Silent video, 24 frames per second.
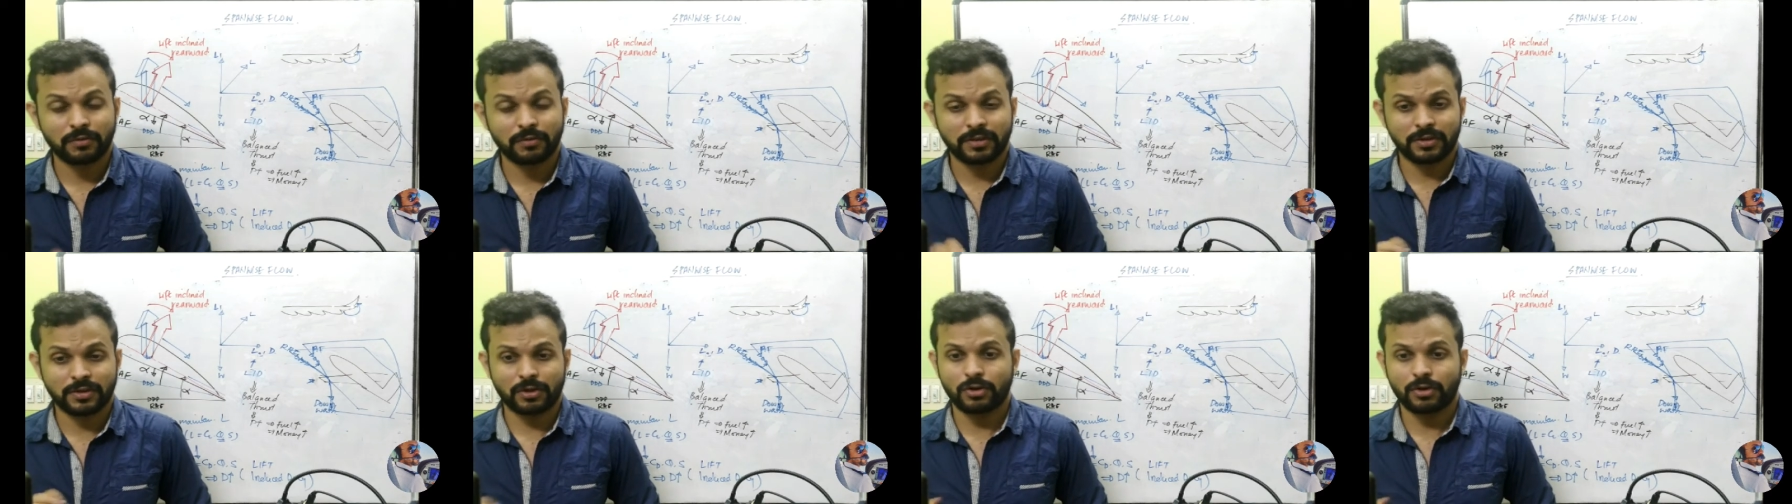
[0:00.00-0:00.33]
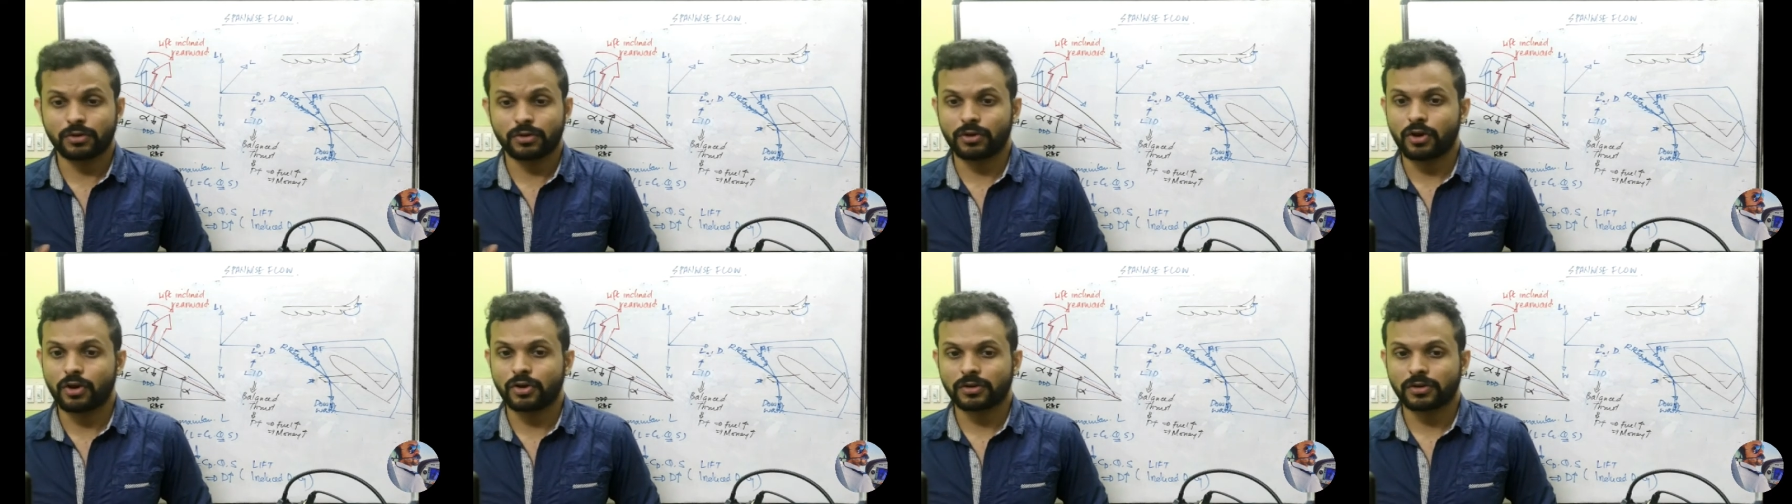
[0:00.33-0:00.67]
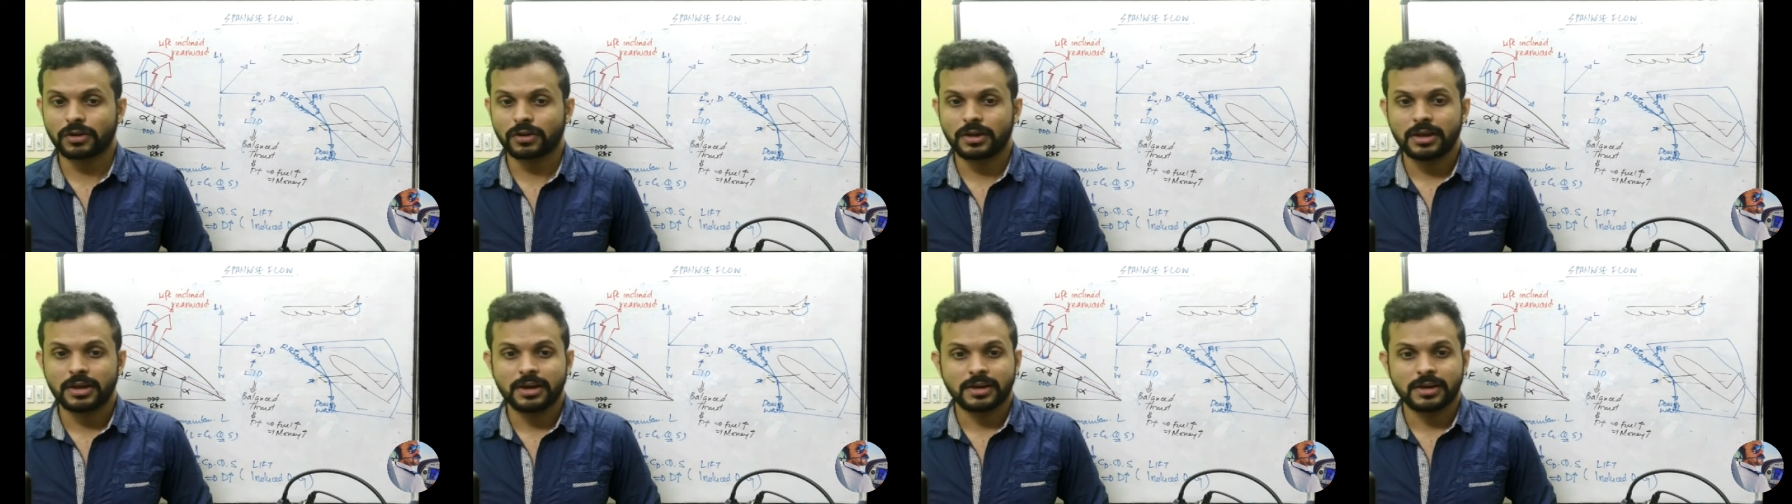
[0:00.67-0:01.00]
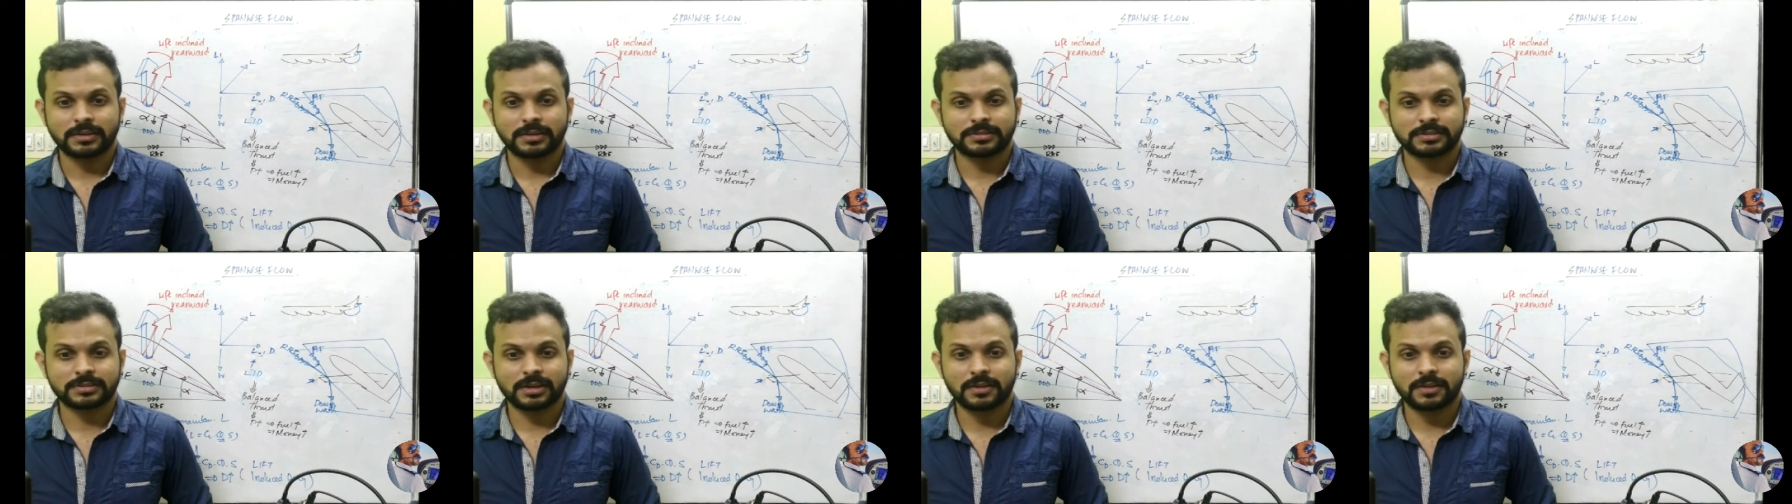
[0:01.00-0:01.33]
Whether or not
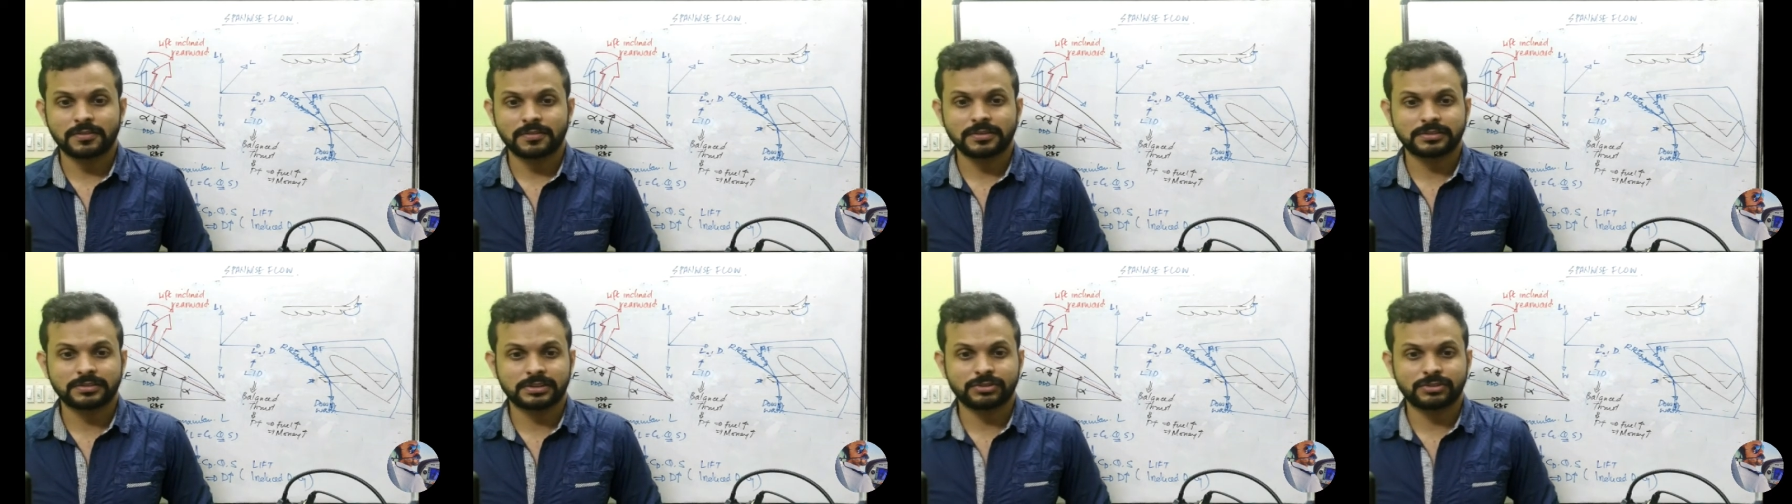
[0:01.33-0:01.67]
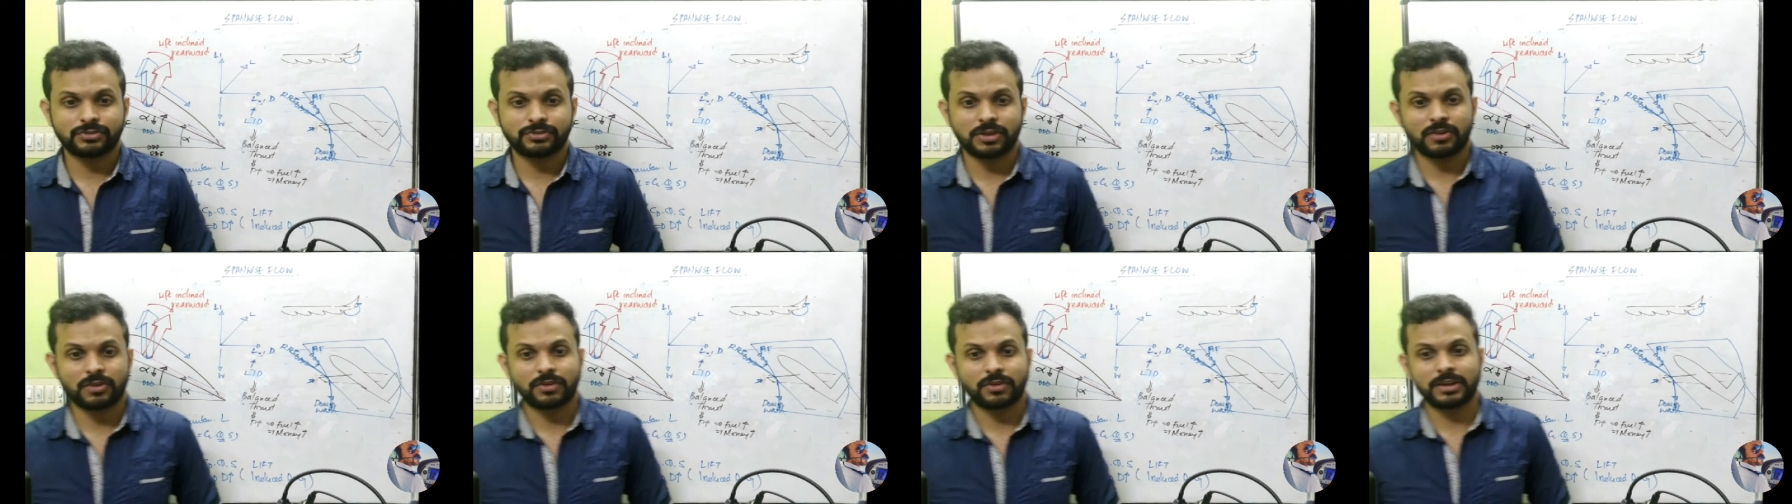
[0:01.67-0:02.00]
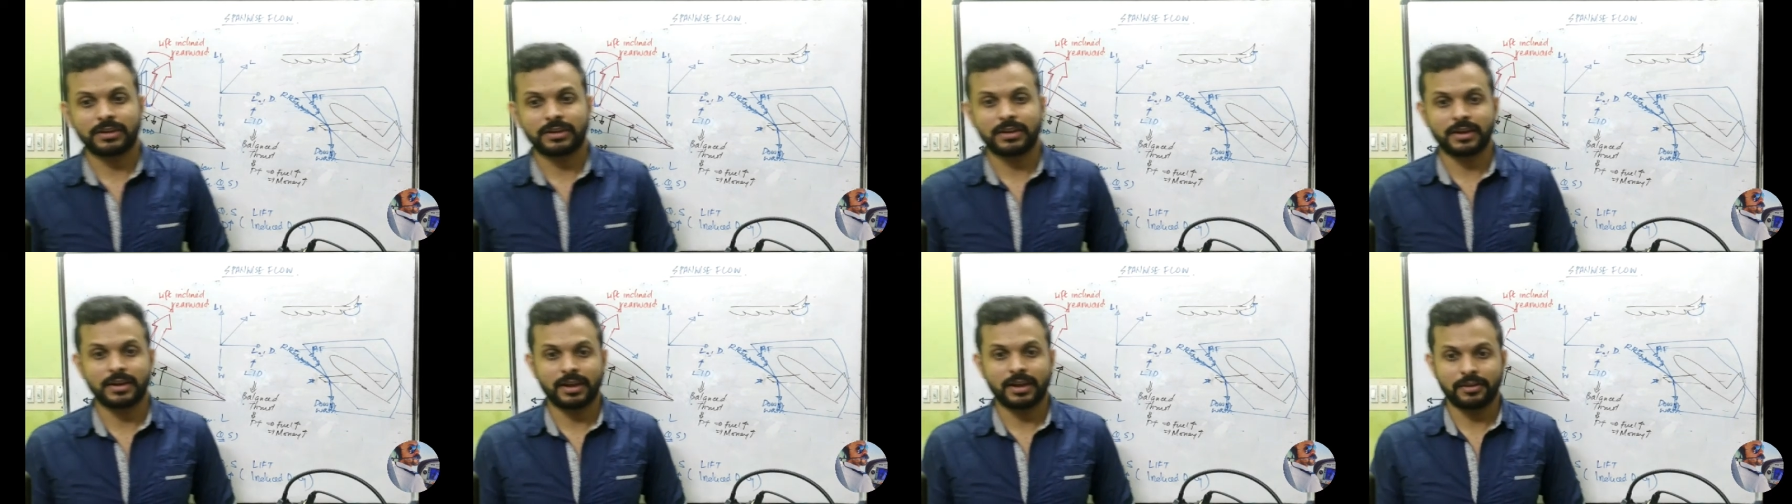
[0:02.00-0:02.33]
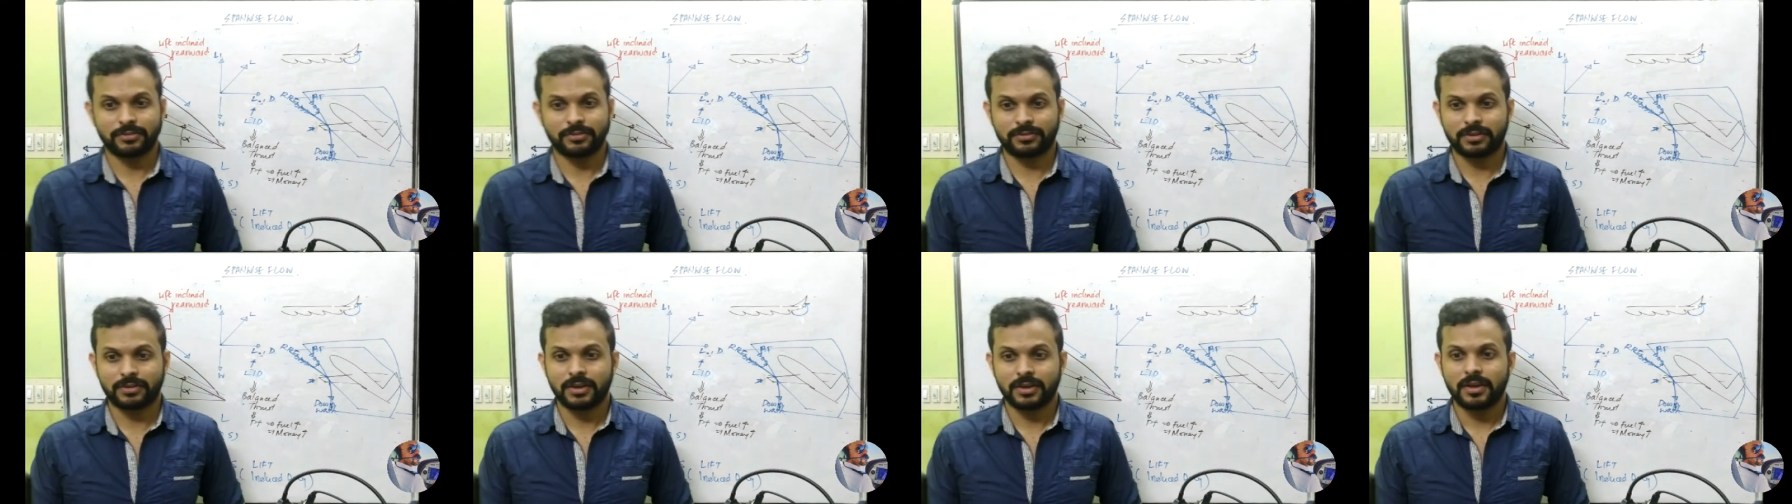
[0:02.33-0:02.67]
a surface is generating
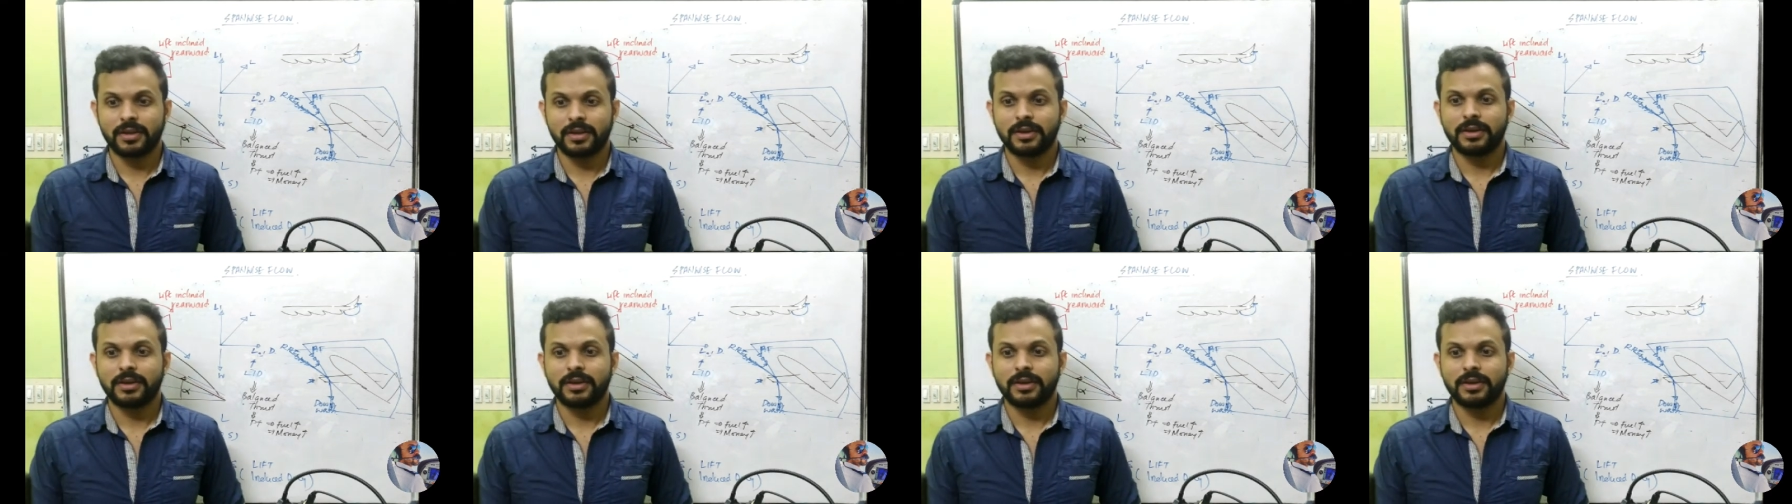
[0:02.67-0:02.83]
lift,